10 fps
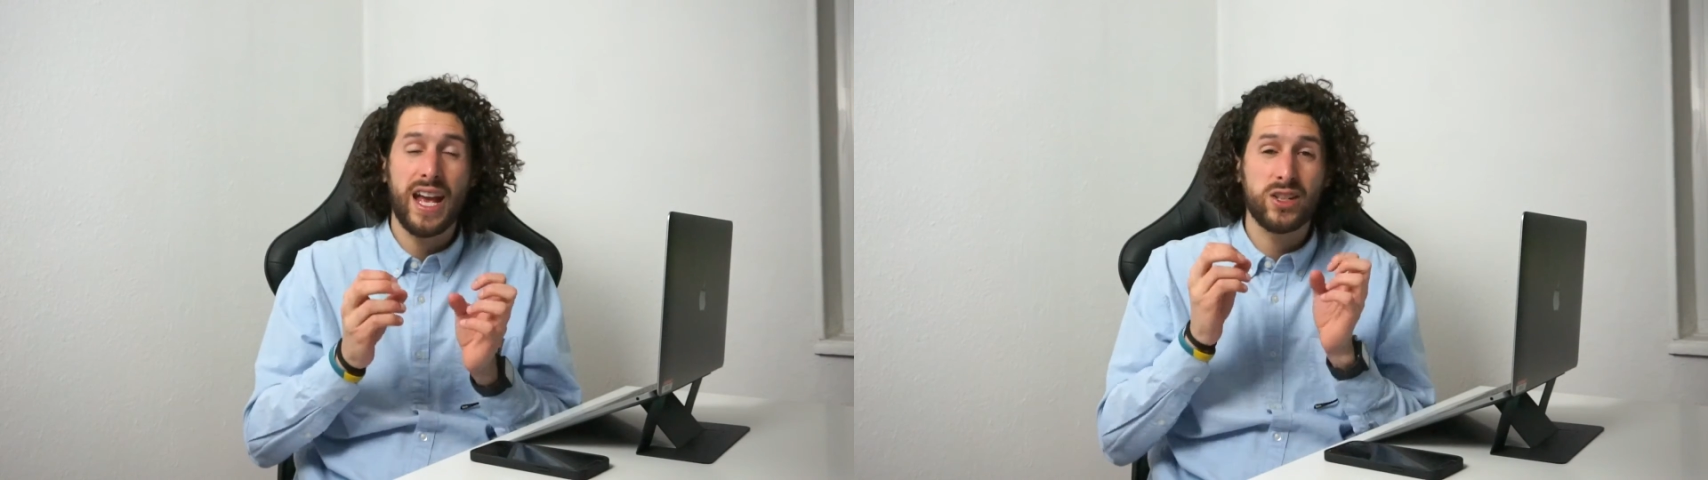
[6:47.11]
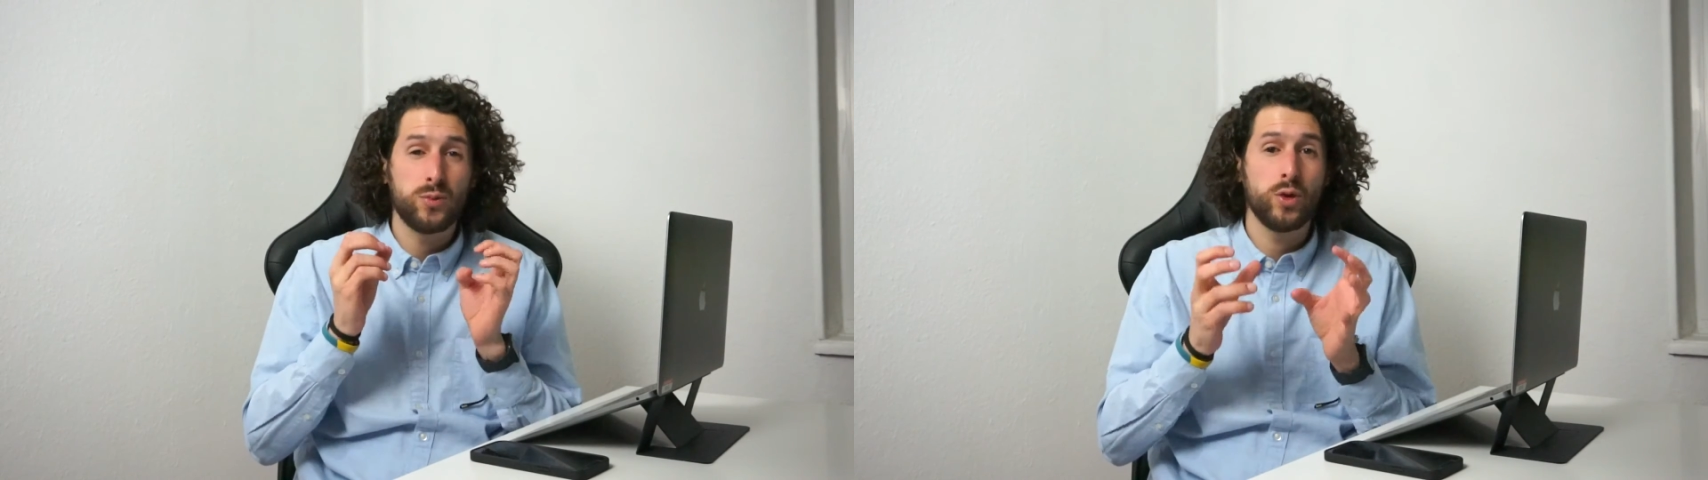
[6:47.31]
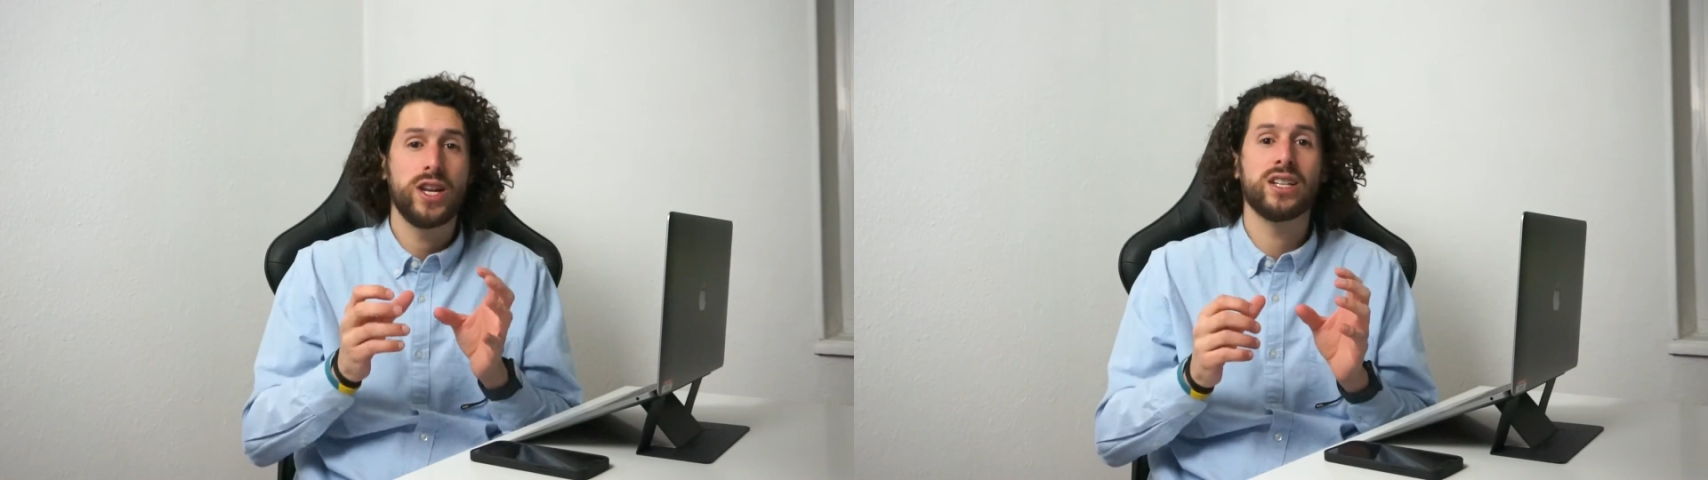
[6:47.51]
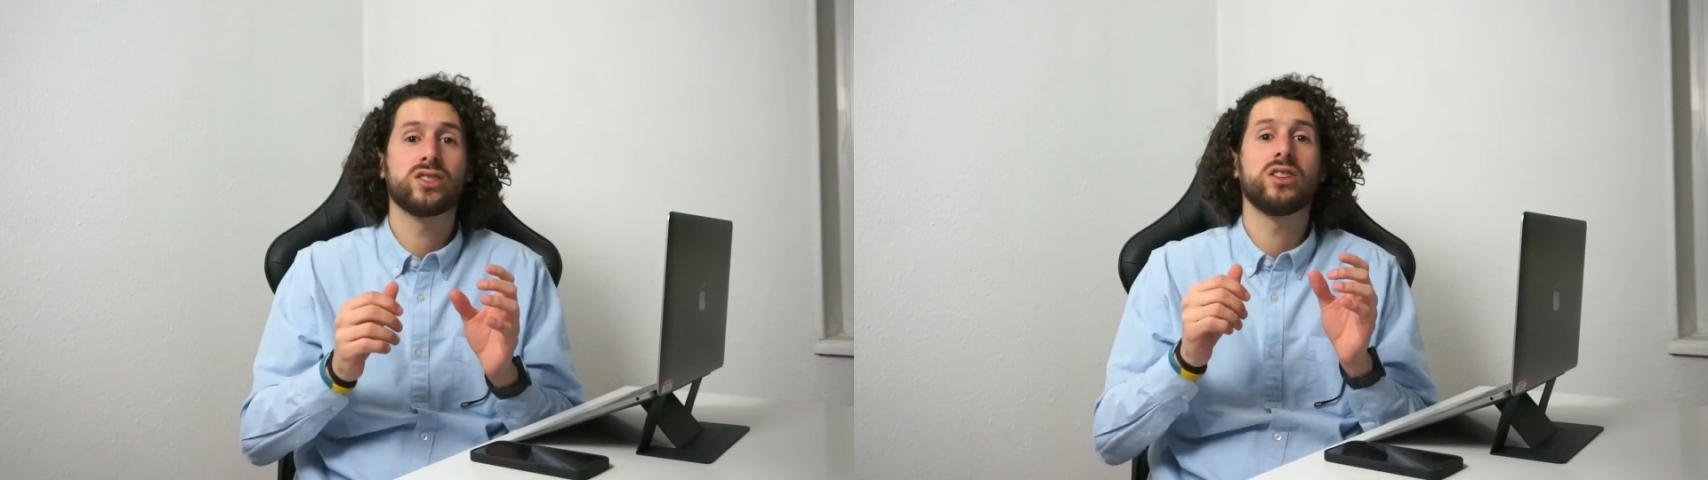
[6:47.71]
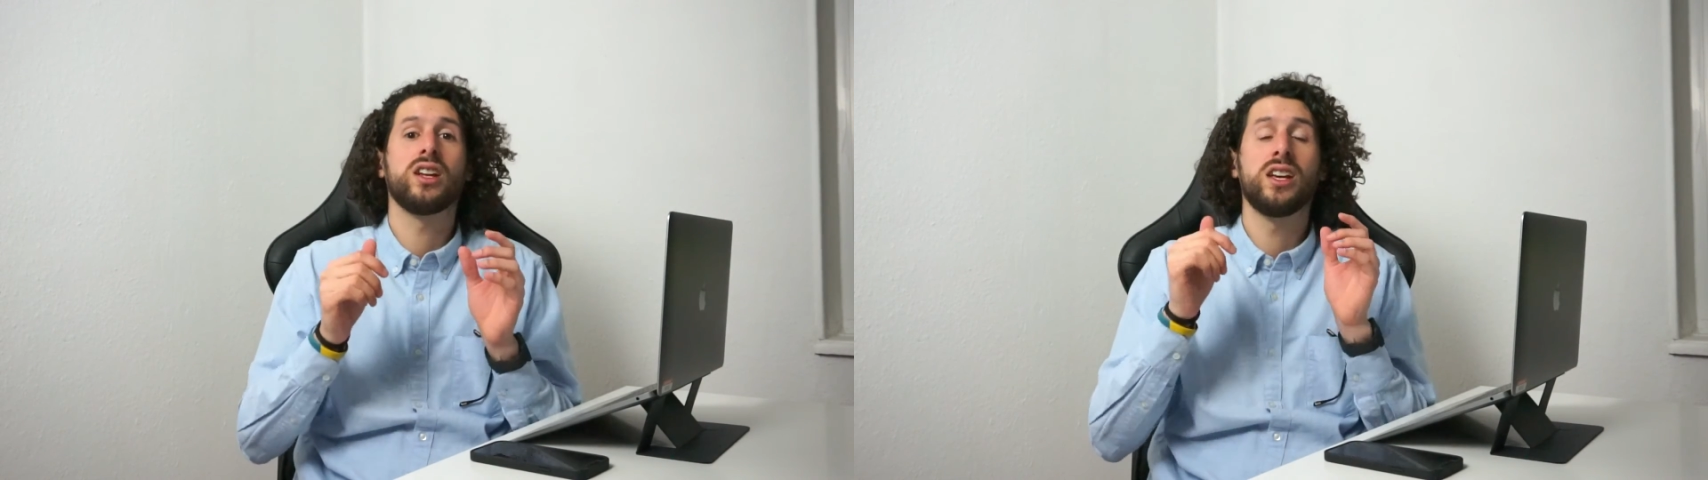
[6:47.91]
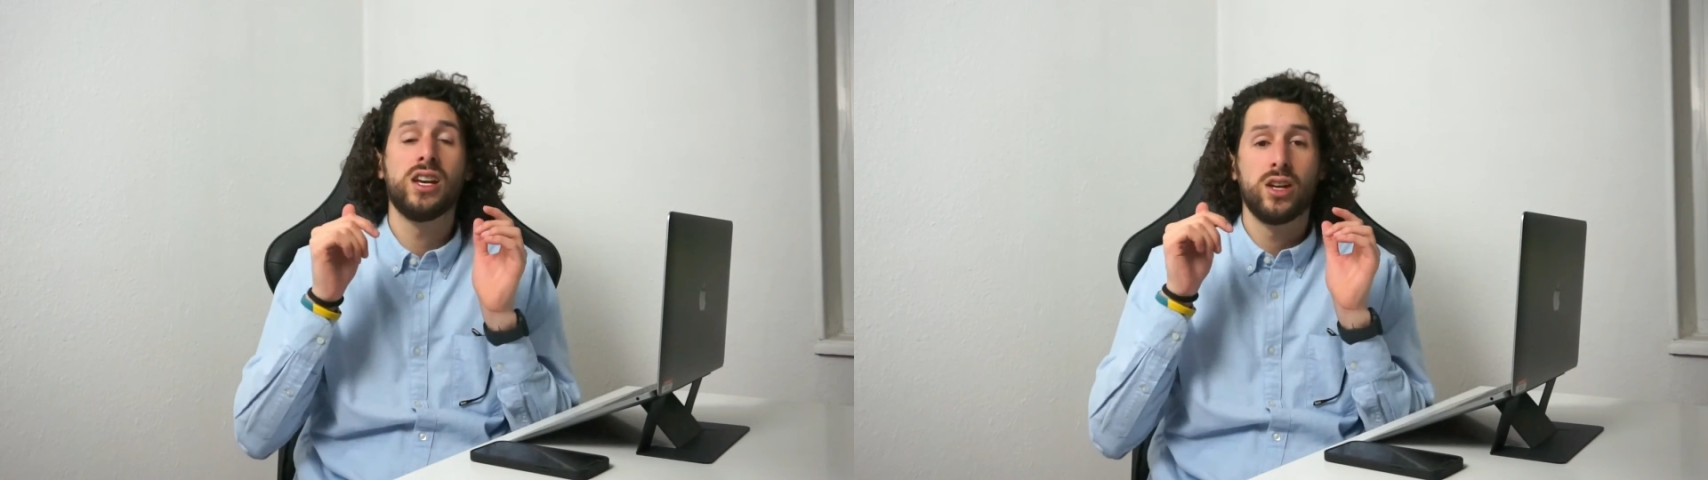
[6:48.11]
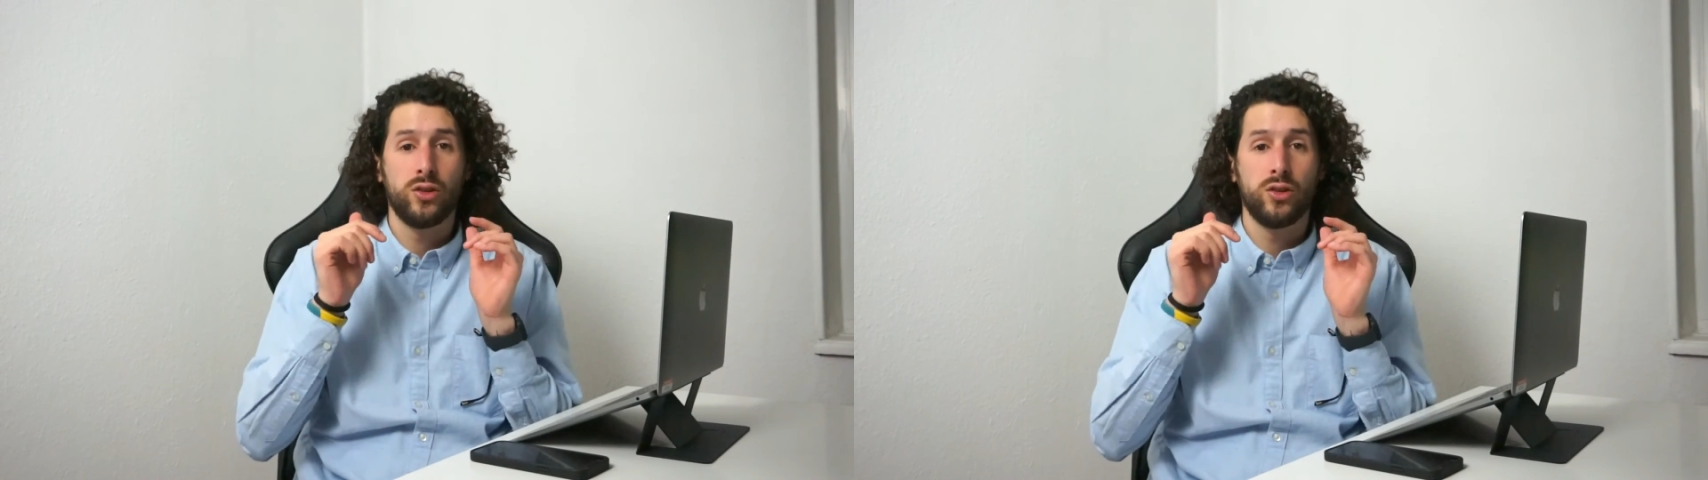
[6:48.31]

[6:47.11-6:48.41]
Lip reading: exponentially